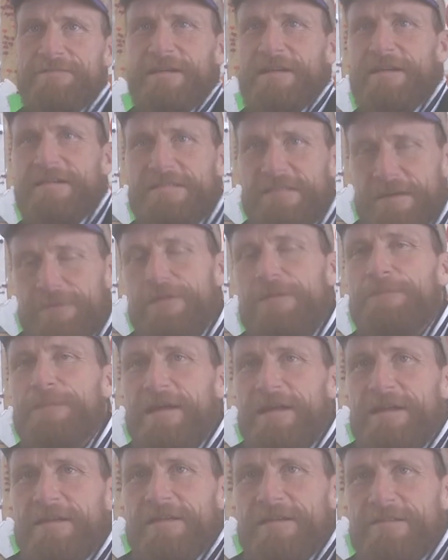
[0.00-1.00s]
because yeah. they quit
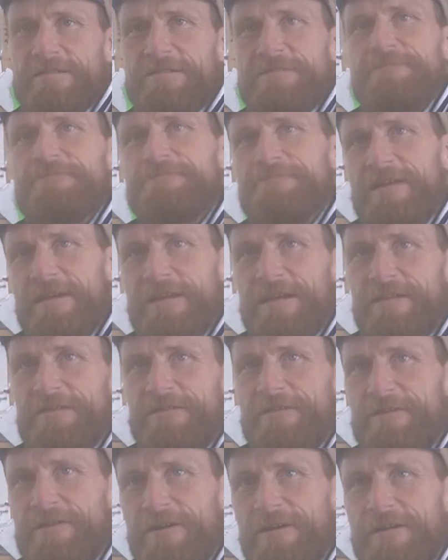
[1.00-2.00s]
paying attention. They yeah. let
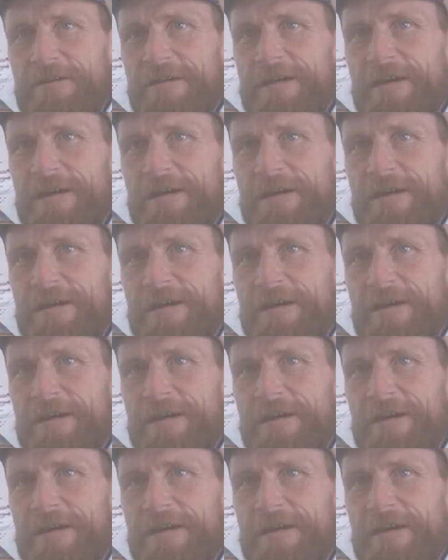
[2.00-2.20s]
their guard